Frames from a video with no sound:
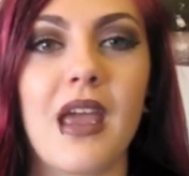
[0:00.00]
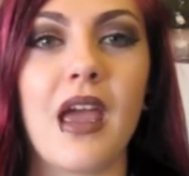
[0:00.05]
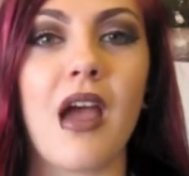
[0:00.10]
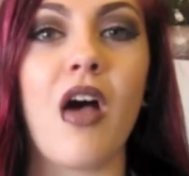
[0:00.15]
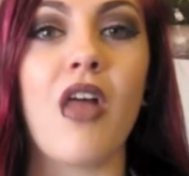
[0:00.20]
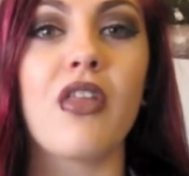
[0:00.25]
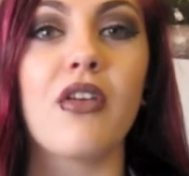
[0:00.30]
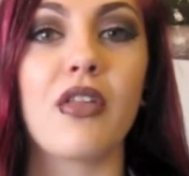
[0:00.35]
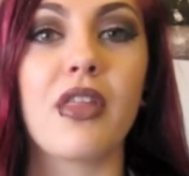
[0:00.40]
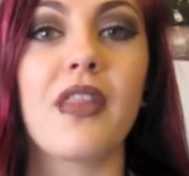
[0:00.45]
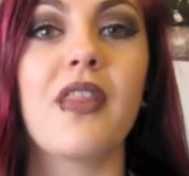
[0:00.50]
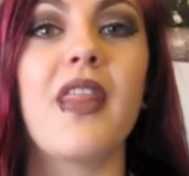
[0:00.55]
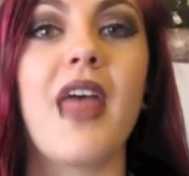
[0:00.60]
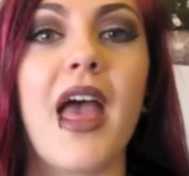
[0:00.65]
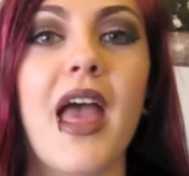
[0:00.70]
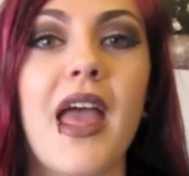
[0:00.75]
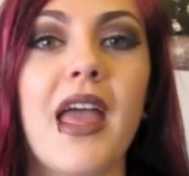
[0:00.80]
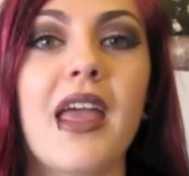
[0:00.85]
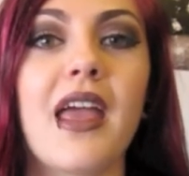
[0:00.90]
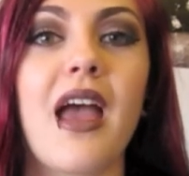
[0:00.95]
Other than
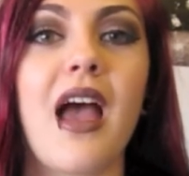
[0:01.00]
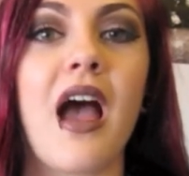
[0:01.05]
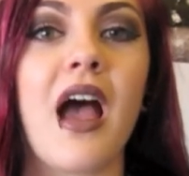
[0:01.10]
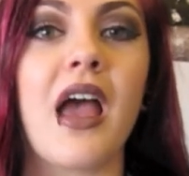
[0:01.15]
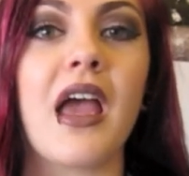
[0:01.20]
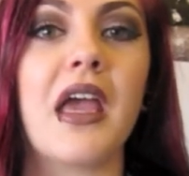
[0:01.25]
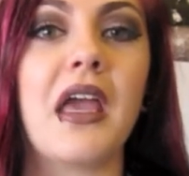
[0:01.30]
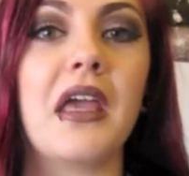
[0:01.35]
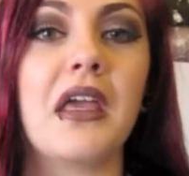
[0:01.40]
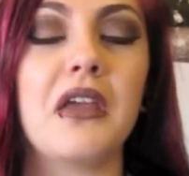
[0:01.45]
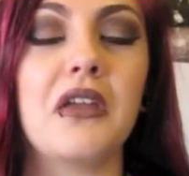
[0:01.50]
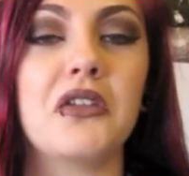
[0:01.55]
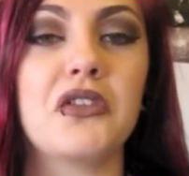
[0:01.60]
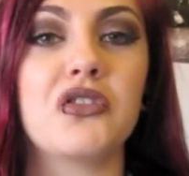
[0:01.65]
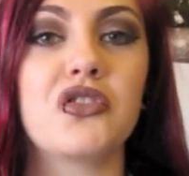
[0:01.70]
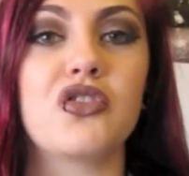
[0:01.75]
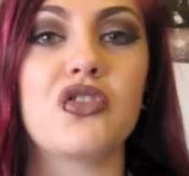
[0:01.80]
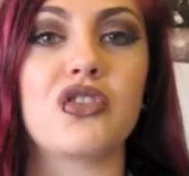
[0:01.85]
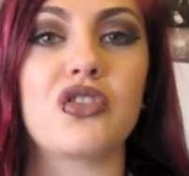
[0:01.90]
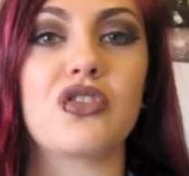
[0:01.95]
that, I
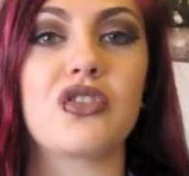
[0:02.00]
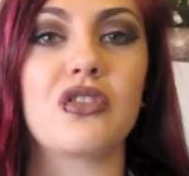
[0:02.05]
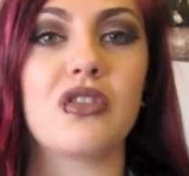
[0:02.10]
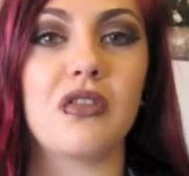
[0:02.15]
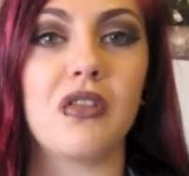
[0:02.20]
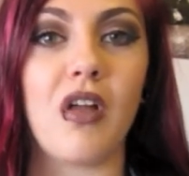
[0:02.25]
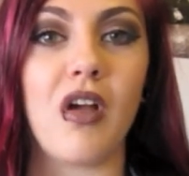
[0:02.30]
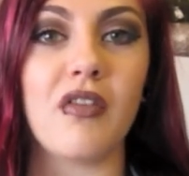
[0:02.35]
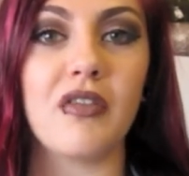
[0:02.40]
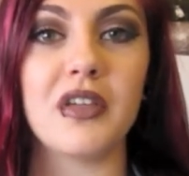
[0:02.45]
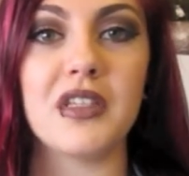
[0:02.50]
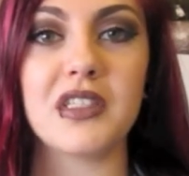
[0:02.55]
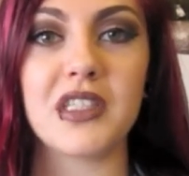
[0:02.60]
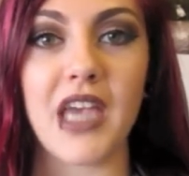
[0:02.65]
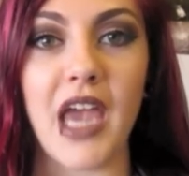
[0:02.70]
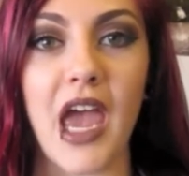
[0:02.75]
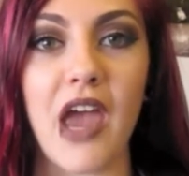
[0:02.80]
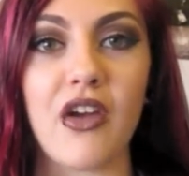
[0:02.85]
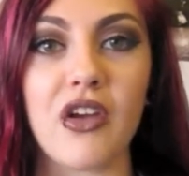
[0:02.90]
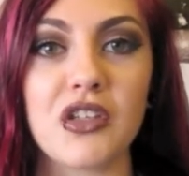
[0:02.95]
just love his
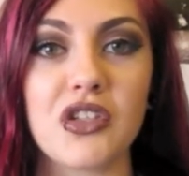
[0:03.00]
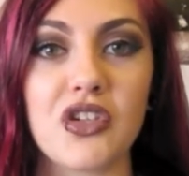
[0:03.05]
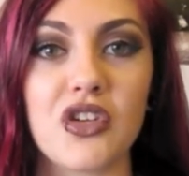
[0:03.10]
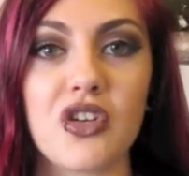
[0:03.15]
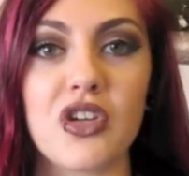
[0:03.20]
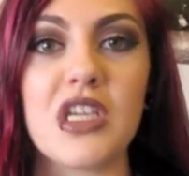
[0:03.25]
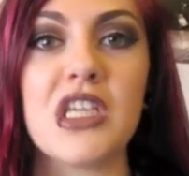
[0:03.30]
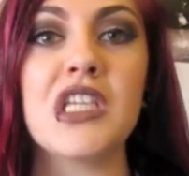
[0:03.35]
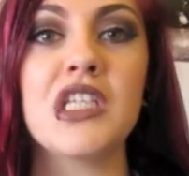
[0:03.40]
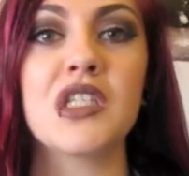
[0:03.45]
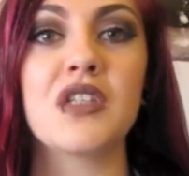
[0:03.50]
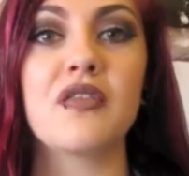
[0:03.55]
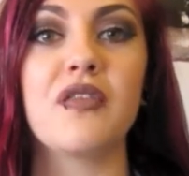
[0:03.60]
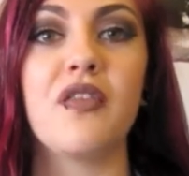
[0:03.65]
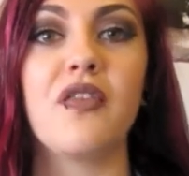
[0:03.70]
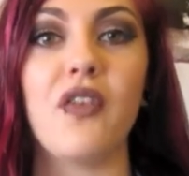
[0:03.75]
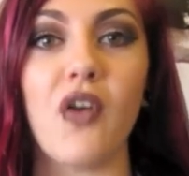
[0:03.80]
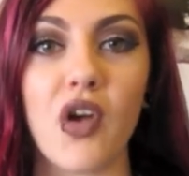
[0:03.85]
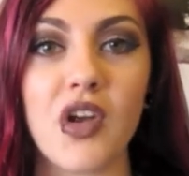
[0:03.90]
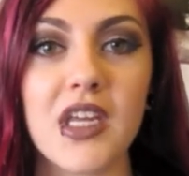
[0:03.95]
character. He's
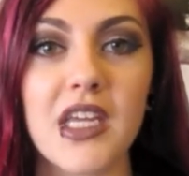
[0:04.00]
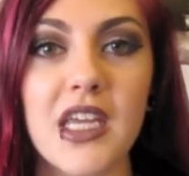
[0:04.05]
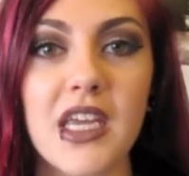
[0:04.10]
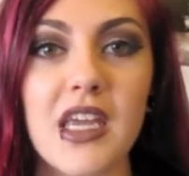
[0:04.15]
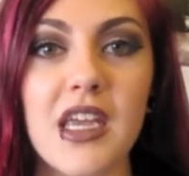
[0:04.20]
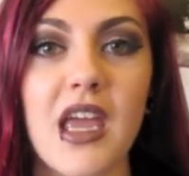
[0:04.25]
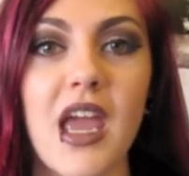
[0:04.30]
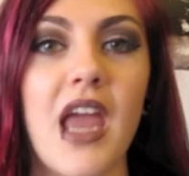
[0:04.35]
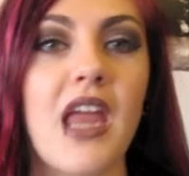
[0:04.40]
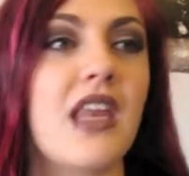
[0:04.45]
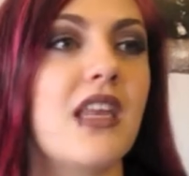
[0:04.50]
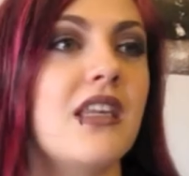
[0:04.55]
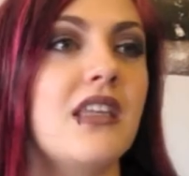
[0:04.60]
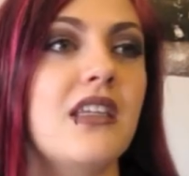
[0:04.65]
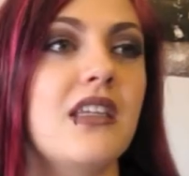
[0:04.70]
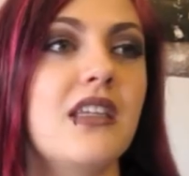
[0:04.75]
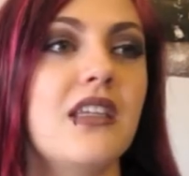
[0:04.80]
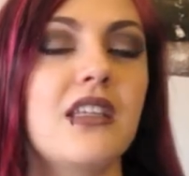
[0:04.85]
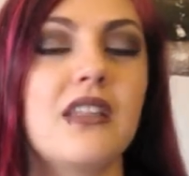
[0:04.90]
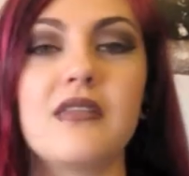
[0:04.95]
funny,
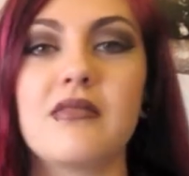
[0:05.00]
and